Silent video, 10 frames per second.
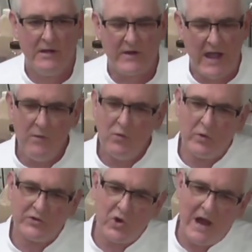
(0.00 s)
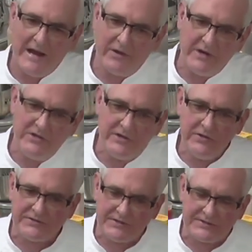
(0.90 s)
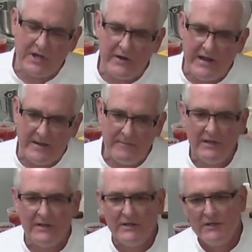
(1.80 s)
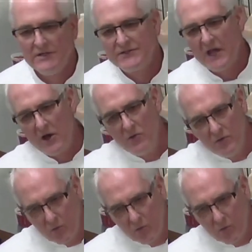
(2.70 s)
Okay, we're trying to reduce the sodium. So